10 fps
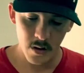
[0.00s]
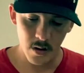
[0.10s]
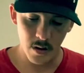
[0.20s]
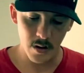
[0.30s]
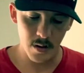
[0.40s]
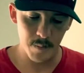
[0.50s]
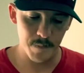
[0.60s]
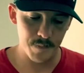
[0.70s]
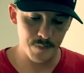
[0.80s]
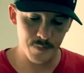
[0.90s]

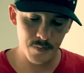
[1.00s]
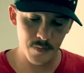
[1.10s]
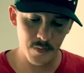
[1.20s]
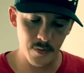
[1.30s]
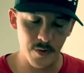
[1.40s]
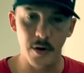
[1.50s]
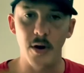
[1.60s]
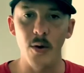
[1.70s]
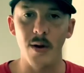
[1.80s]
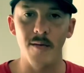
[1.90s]
The
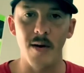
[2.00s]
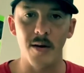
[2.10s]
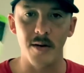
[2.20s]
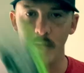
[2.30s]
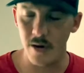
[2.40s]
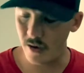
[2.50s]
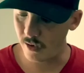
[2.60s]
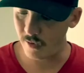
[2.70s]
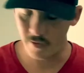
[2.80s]
Googan Lunker Logs,